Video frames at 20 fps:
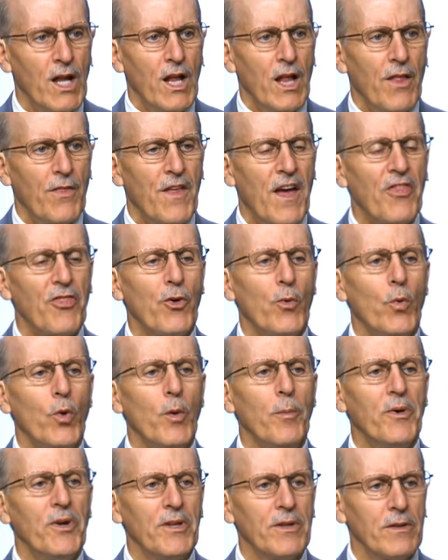that the
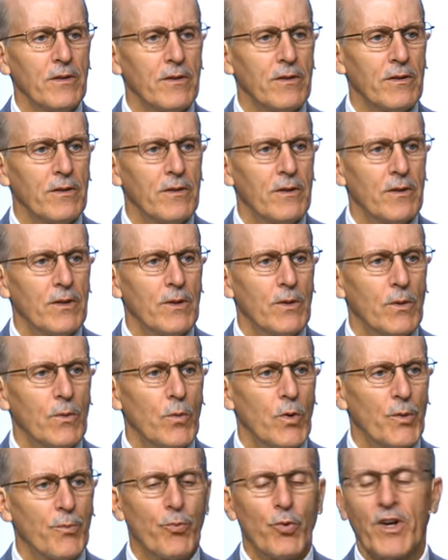woman
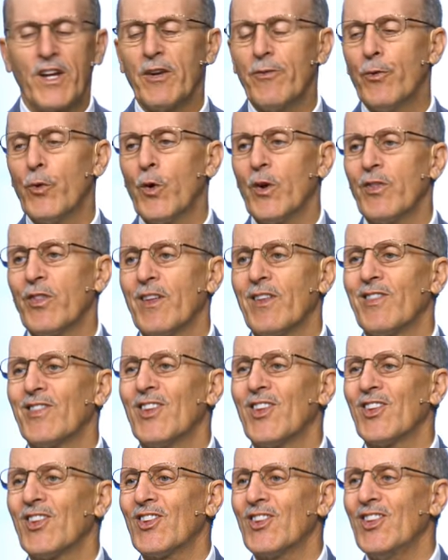would bring forth
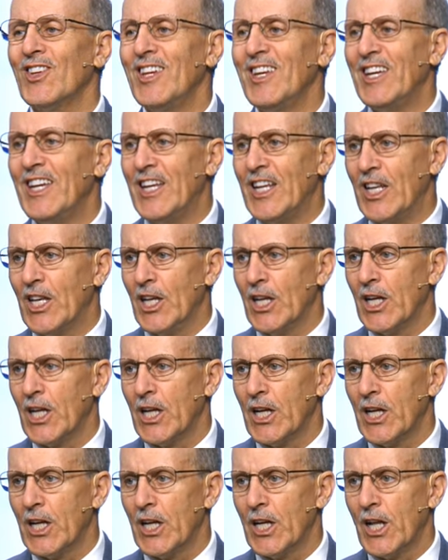the seed
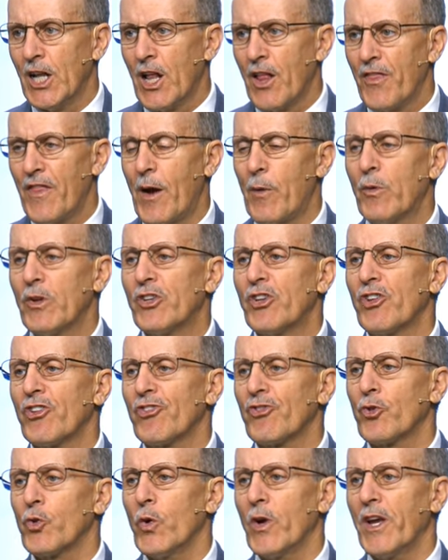that would
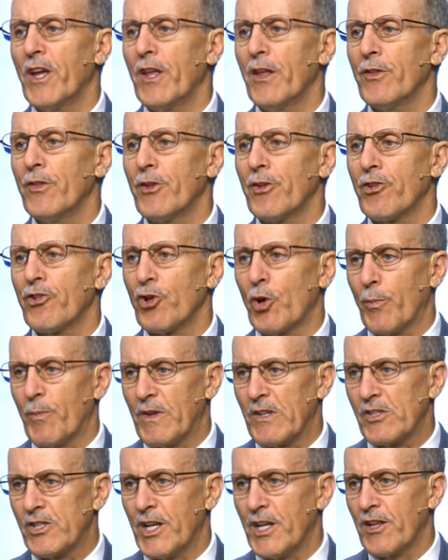destroy the
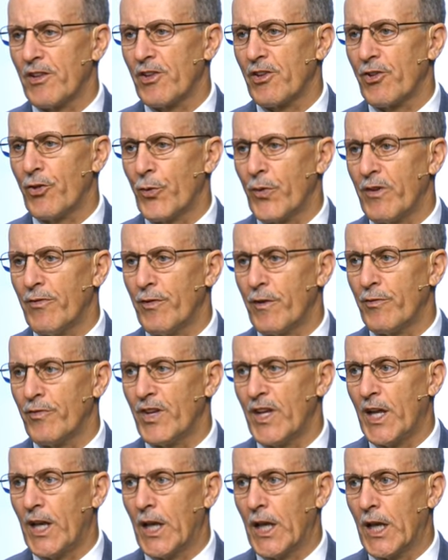serpent genesis
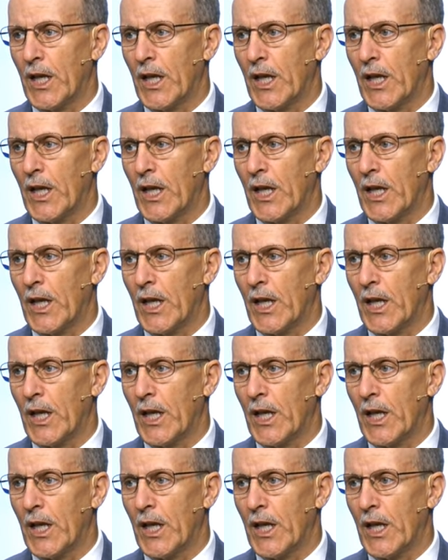3.15